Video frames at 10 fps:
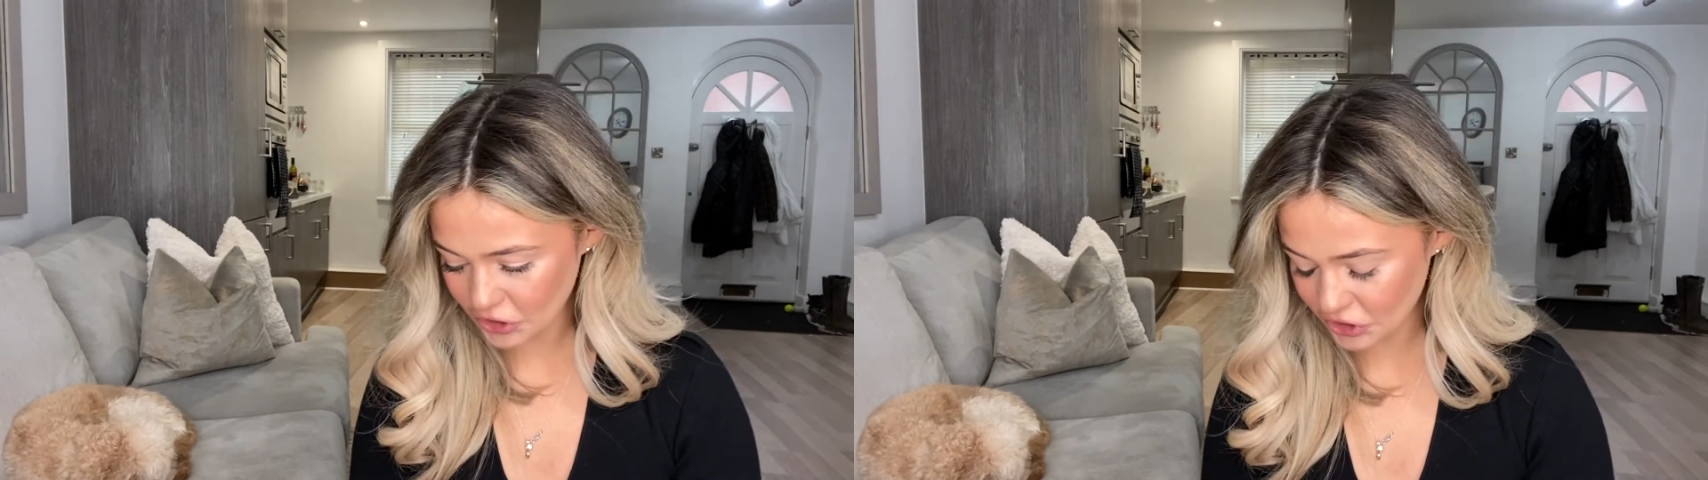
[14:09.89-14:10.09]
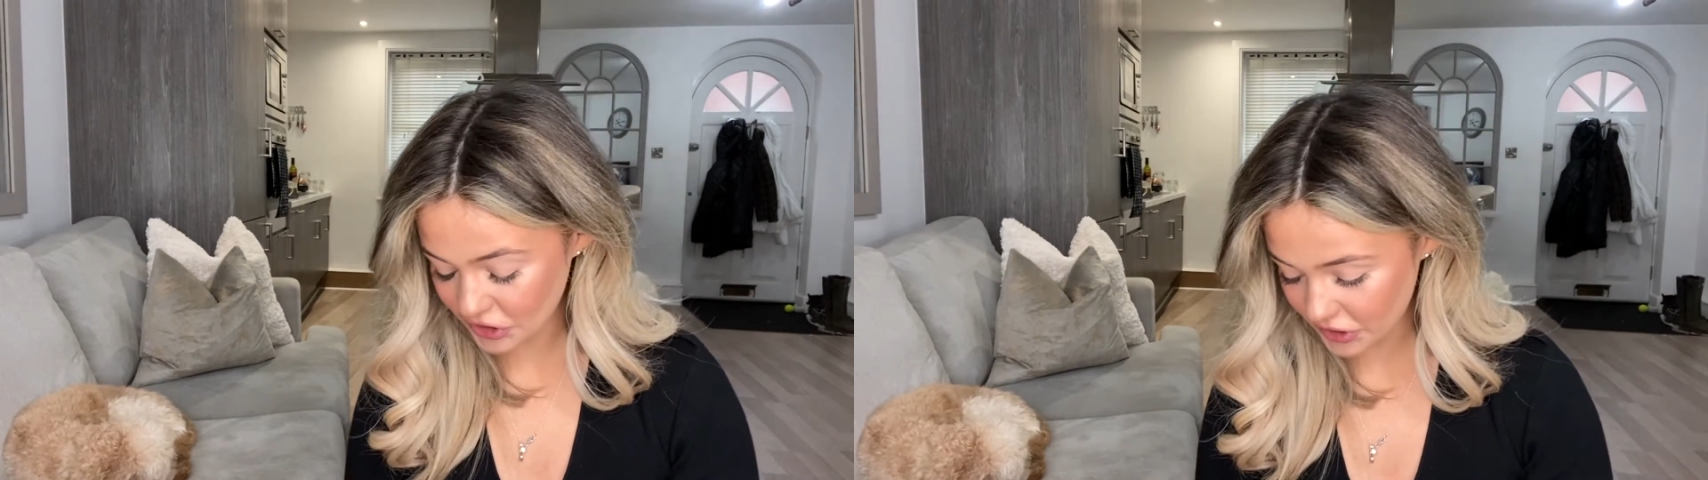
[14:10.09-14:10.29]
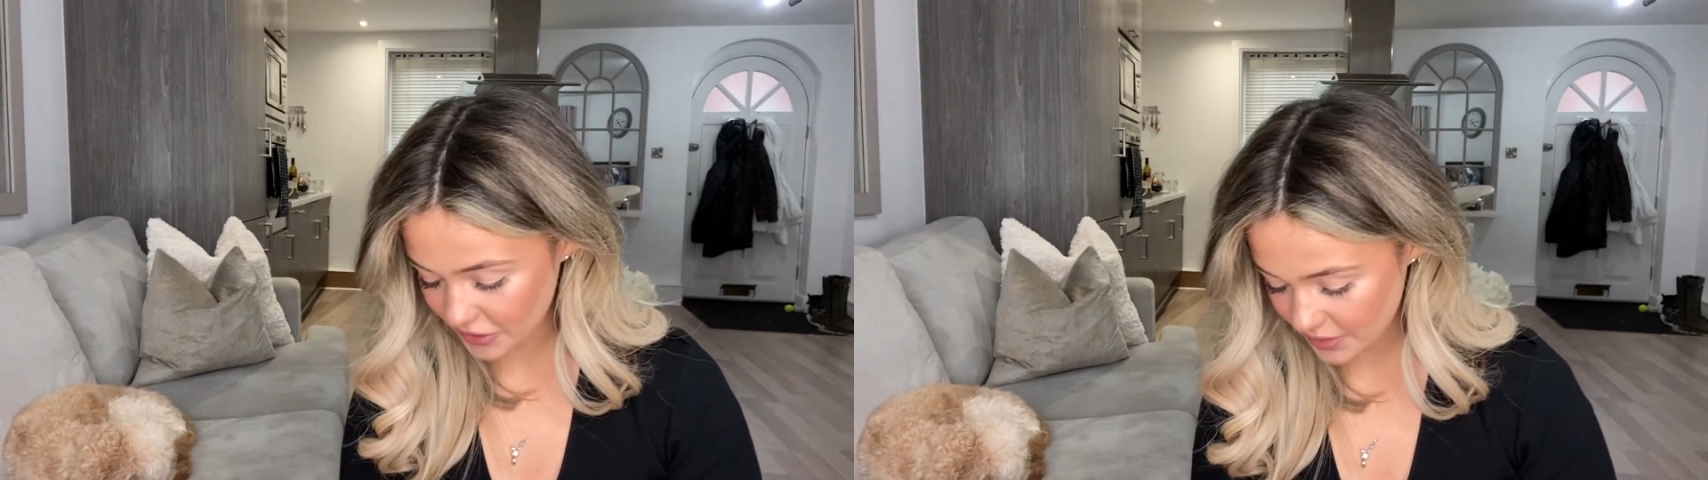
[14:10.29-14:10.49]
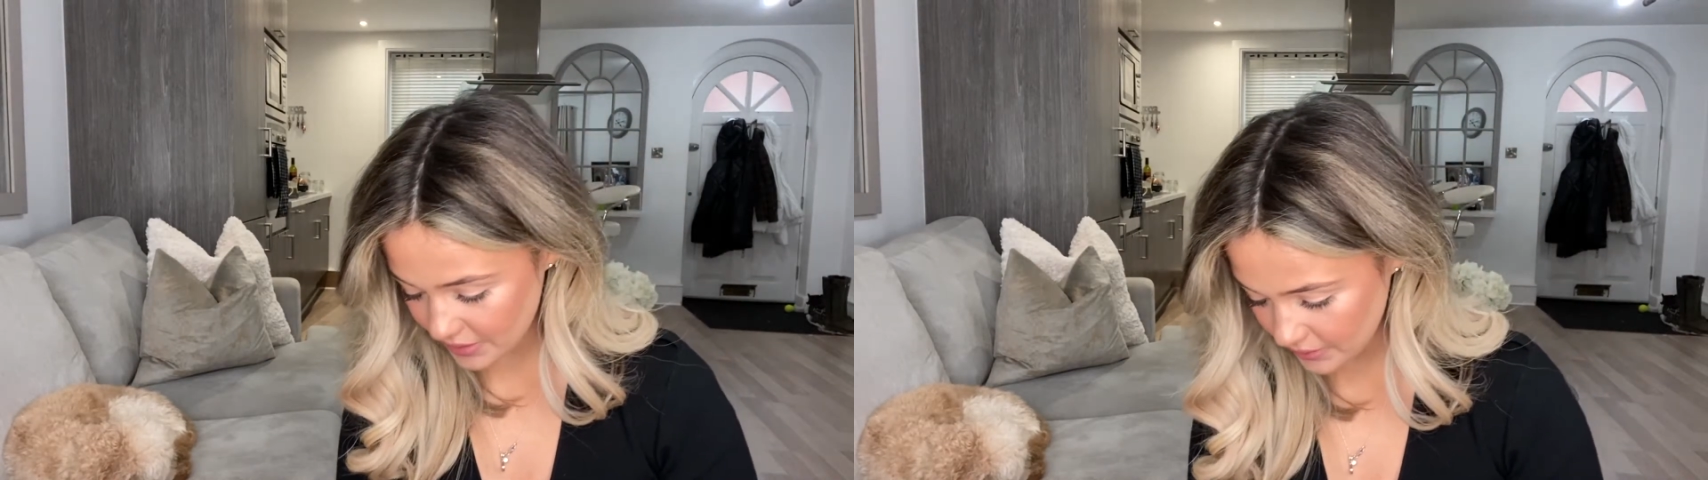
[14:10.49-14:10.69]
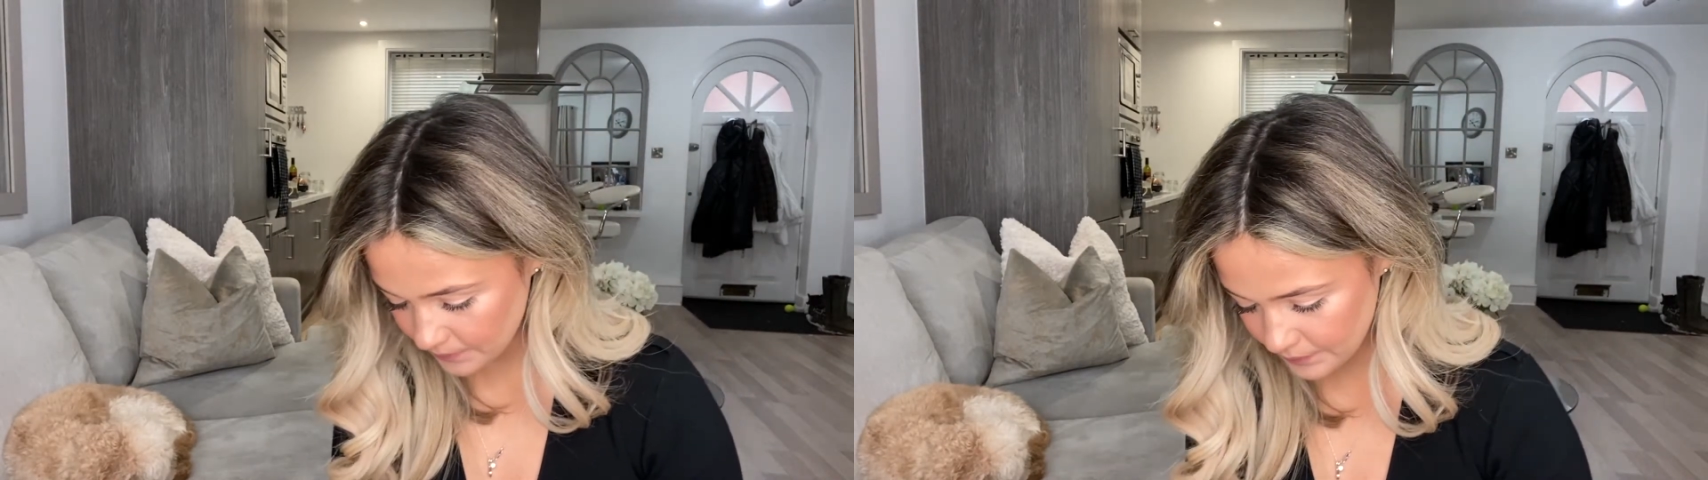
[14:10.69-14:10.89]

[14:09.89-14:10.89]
done.